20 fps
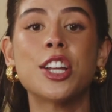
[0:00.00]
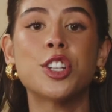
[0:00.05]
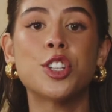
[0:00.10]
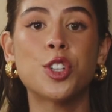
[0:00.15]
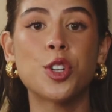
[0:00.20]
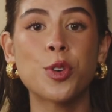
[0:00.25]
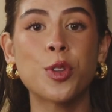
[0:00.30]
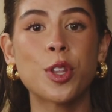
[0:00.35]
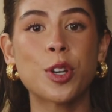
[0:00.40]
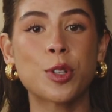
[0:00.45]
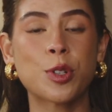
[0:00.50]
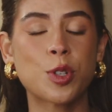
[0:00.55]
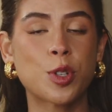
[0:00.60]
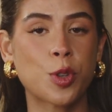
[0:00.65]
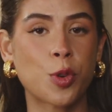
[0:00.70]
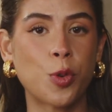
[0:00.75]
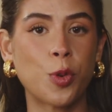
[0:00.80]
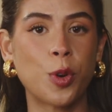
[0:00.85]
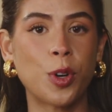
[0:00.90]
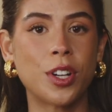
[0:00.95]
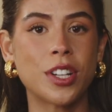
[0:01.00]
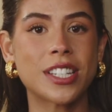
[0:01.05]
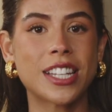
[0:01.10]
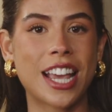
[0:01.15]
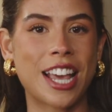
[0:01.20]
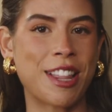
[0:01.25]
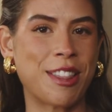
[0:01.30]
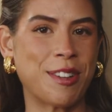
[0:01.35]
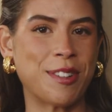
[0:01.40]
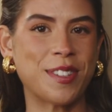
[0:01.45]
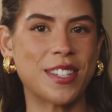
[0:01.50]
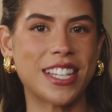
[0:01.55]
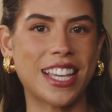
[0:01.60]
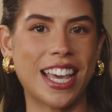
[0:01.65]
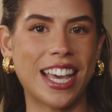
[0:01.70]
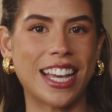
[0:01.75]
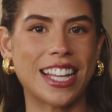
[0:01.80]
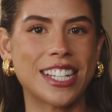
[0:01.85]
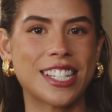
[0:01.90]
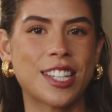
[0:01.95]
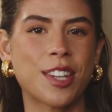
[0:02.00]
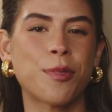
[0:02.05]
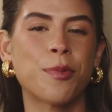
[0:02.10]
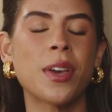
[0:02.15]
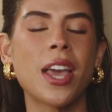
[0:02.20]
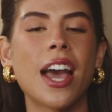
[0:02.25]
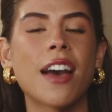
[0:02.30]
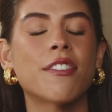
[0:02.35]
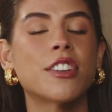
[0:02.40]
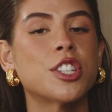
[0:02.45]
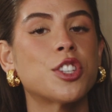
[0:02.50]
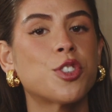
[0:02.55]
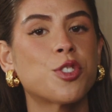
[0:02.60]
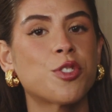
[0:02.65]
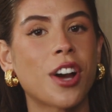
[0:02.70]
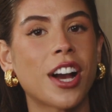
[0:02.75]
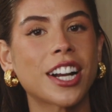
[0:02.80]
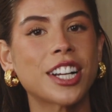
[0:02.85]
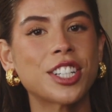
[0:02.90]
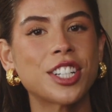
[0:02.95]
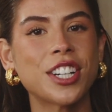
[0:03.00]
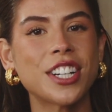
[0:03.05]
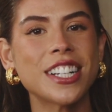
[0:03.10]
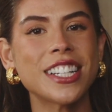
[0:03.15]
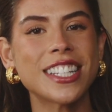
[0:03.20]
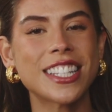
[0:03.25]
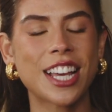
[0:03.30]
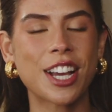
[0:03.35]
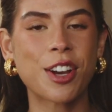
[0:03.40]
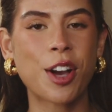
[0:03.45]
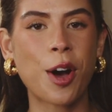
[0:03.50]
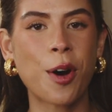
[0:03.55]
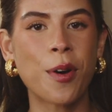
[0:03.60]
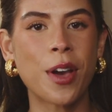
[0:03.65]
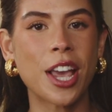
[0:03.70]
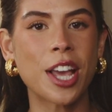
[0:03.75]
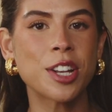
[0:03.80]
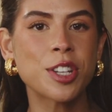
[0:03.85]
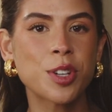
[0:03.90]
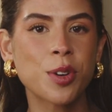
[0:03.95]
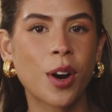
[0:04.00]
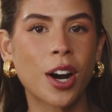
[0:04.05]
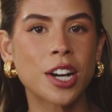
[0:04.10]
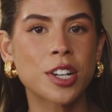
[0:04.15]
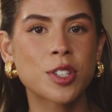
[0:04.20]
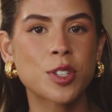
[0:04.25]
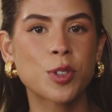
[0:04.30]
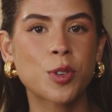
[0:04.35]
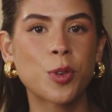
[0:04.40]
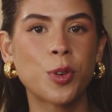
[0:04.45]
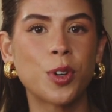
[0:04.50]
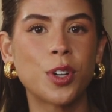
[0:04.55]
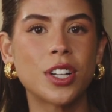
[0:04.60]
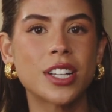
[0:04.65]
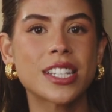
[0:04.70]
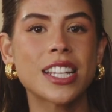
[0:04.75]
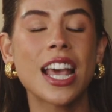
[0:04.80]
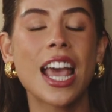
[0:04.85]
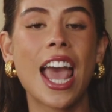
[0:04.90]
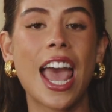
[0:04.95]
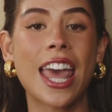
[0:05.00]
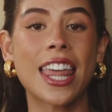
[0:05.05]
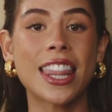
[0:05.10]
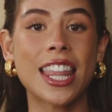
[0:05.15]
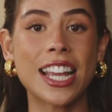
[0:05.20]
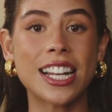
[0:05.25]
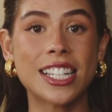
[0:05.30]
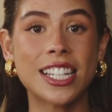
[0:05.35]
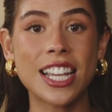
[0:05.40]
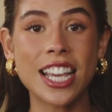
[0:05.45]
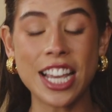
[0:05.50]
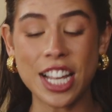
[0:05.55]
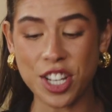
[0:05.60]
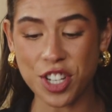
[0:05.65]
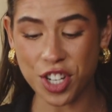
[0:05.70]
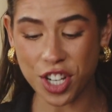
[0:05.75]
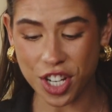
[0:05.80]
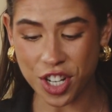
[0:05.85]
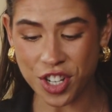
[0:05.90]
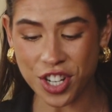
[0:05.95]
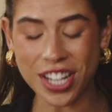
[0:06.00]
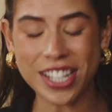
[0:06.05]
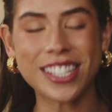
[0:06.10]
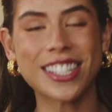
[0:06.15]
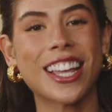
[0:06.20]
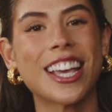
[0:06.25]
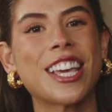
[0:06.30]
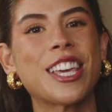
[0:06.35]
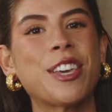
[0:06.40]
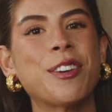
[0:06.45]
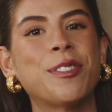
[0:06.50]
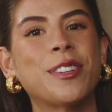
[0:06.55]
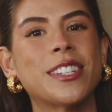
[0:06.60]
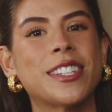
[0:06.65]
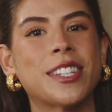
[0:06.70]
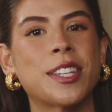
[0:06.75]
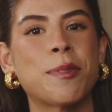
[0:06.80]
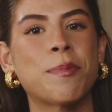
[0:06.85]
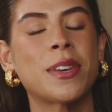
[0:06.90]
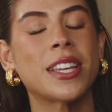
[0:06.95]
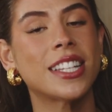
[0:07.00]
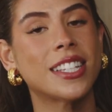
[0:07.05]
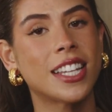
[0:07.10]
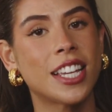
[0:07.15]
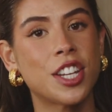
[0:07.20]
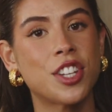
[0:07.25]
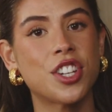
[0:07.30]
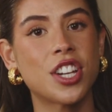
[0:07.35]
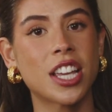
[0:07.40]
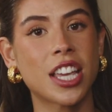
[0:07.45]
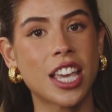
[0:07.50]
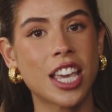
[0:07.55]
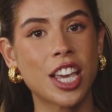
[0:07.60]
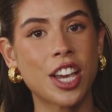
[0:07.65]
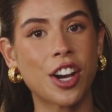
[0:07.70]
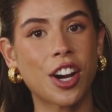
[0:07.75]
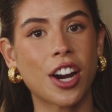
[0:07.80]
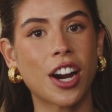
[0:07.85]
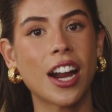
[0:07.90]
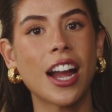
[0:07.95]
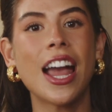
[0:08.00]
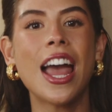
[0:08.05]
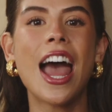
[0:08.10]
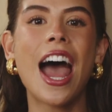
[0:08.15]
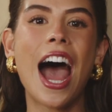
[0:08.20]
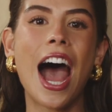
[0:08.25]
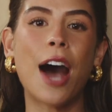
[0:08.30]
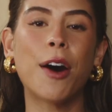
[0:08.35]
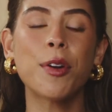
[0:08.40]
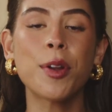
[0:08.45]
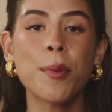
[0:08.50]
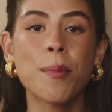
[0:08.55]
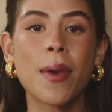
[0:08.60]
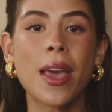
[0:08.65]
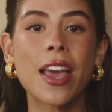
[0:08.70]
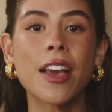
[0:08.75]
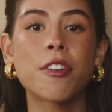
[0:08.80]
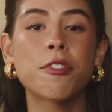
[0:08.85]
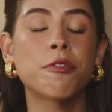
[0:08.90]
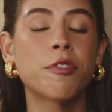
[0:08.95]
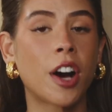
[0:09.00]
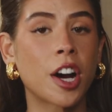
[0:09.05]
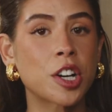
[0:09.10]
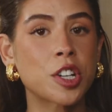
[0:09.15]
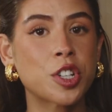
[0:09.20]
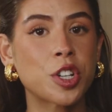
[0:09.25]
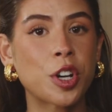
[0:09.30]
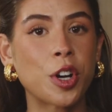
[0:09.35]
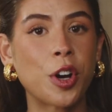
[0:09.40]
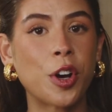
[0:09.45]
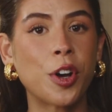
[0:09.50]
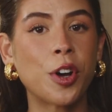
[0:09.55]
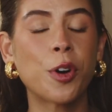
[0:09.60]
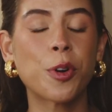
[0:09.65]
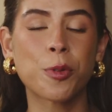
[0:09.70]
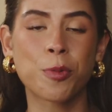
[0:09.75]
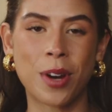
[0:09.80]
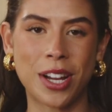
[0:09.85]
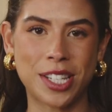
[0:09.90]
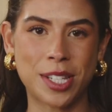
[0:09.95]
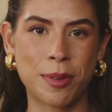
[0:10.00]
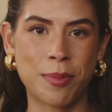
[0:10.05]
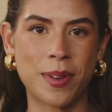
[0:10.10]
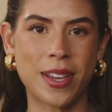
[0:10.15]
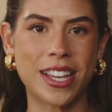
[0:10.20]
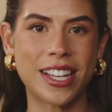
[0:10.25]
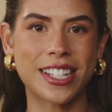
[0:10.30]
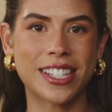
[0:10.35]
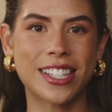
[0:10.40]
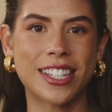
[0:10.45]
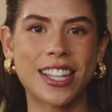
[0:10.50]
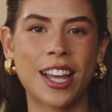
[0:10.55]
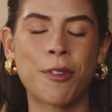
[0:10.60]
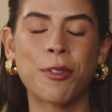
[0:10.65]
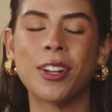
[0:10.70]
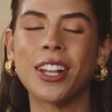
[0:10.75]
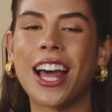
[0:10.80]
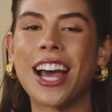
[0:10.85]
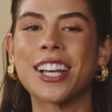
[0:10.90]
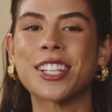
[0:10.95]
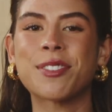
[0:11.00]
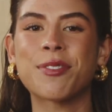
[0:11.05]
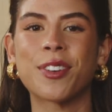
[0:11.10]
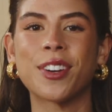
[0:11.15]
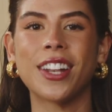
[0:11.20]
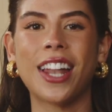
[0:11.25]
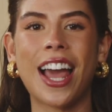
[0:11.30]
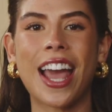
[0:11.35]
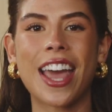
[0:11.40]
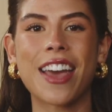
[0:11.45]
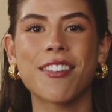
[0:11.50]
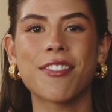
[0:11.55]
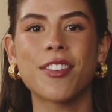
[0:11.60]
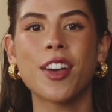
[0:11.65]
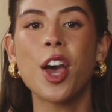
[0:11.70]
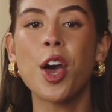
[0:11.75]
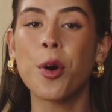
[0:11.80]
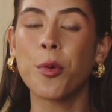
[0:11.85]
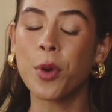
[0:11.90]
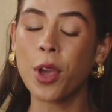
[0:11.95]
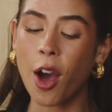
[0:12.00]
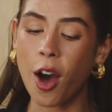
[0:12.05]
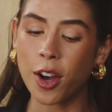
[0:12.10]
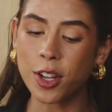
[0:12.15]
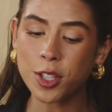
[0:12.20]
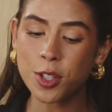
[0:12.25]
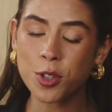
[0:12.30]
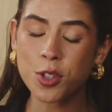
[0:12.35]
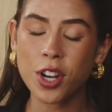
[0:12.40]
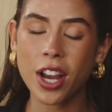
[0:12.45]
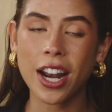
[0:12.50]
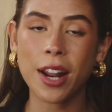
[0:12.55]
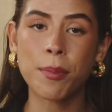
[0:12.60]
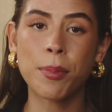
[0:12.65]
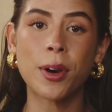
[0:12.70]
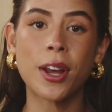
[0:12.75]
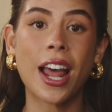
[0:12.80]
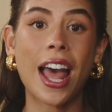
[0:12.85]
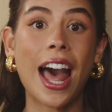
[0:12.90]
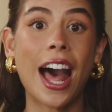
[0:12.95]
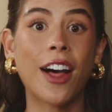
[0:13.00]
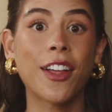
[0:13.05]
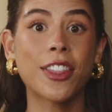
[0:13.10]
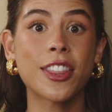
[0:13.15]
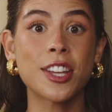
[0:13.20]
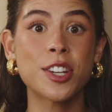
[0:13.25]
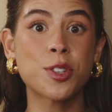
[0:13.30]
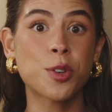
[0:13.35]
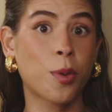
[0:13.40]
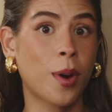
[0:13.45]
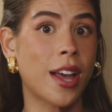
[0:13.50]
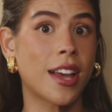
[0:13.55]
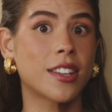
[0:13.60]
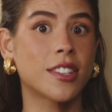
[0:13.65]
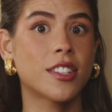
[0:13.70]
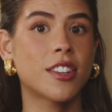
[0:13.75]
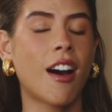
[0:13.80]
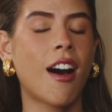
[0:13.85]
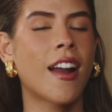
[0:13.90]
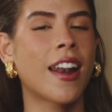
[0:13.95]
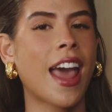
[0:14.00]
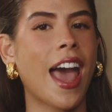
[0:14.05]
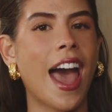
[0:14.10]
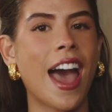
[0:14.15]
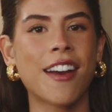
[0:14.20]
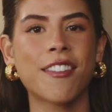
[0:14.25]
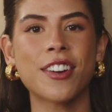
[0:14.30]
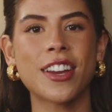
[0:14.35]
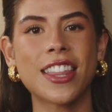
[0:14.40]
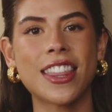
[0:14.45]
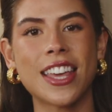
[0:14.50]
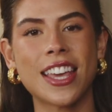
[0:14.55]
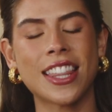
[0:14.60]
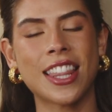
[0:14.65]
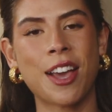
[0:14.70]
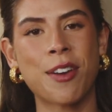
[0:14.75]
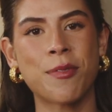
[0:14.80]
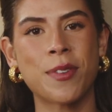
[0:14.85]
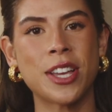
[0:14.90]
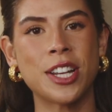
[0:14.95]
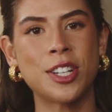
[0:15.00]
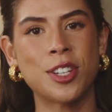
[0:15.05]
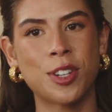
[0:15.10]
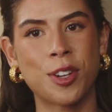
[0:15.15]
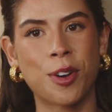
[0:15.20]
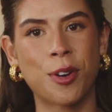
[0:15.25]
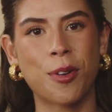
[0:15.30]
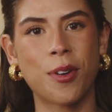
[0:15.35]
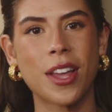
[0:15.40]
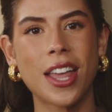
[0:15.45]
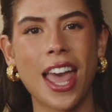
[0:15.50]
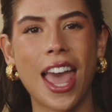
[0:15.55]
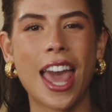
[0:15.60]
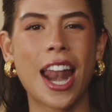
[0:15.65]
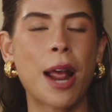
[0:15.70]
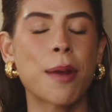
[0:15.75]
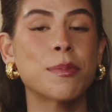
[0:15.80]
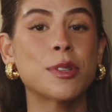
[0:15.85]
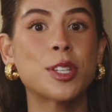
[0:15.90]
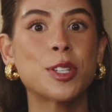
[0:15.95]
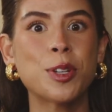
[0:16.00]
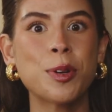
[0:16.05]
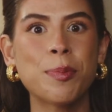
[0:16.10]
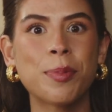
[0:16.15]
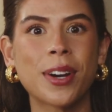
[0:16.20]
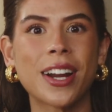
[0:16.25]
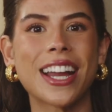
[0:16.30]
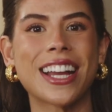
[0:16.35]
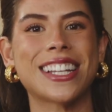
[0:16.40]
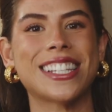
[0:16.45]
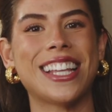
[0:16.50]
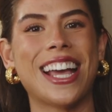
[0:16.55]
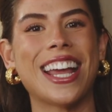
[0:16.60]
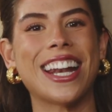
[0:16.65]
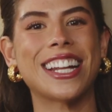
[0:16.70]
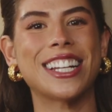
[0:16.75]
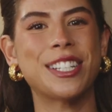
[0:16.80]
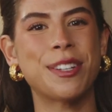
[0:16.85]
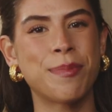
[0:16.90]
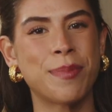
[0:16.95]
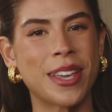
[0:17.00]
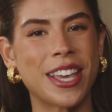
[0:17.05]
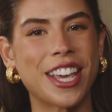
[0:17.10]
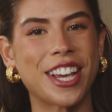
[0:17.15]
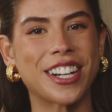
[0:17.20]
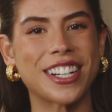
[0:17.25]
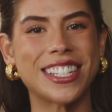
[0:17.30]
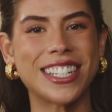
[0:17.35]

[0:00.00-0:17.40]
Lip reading: to those schools and those kids. We have instructors that go into our schools and they teach, just like you will see me teaching here, how to make functional recipes that will last for life. We also try to put a healthy twist on everything that we do, and I'm super excited to be here